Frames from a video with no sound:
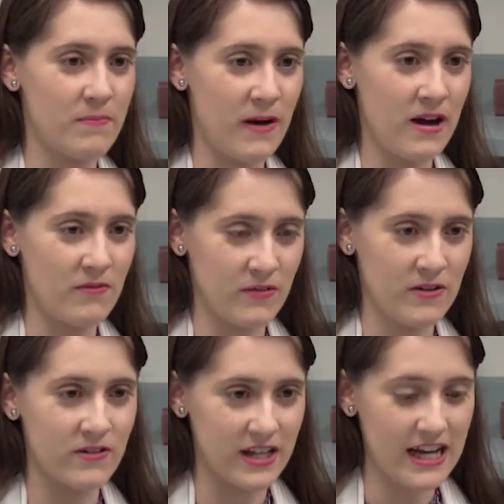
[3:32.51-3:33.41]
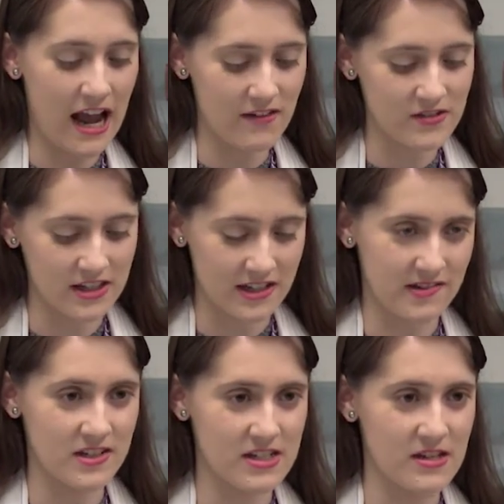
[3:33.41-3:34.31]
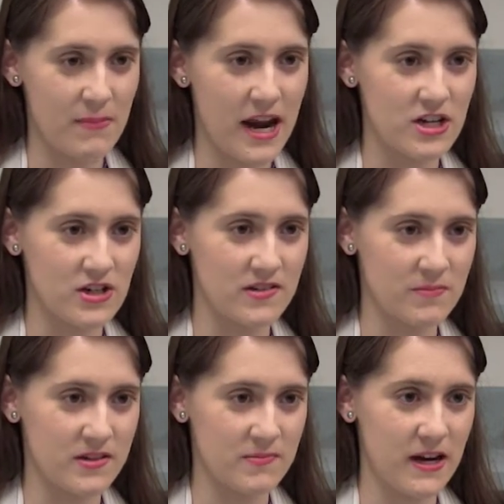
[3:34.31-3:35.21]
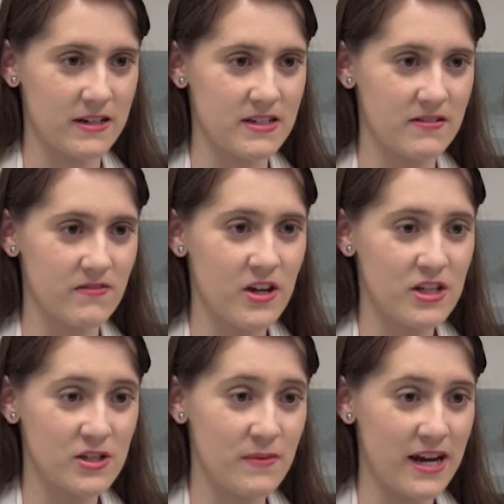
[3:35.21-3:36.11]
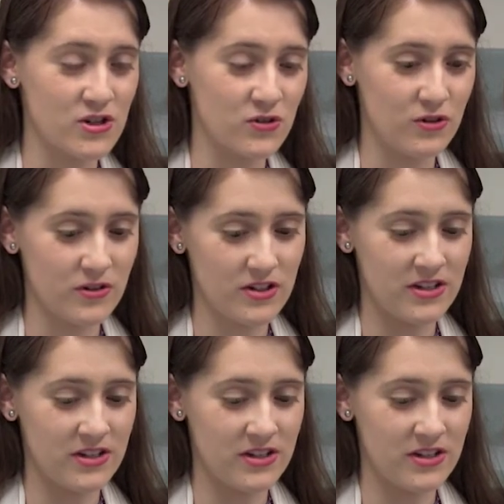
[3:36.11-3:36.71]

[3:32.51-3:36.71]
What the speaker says: but we really have to listen to the patient's perspective to make sure,